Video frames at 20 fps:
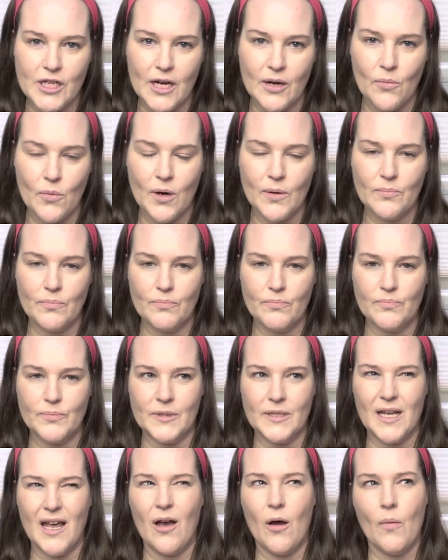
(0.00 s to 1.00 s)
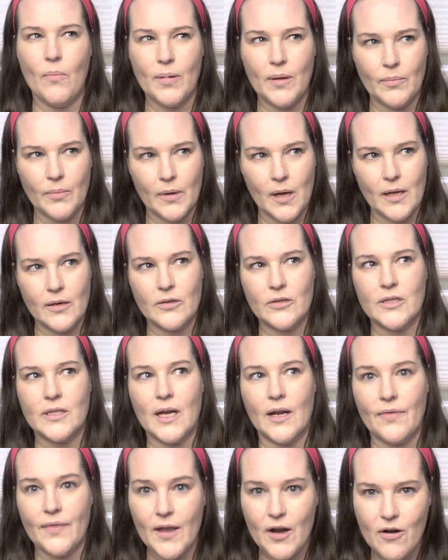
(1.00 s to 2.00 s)
I want to help people
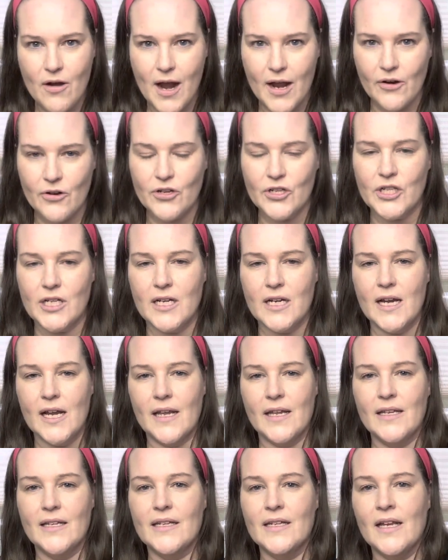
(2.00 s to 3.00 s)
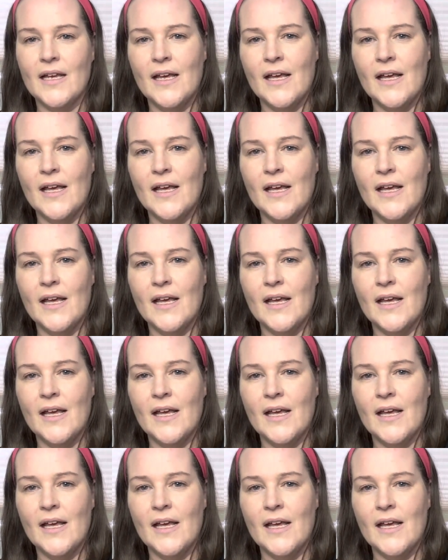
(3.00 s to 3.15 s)
understand their energy, and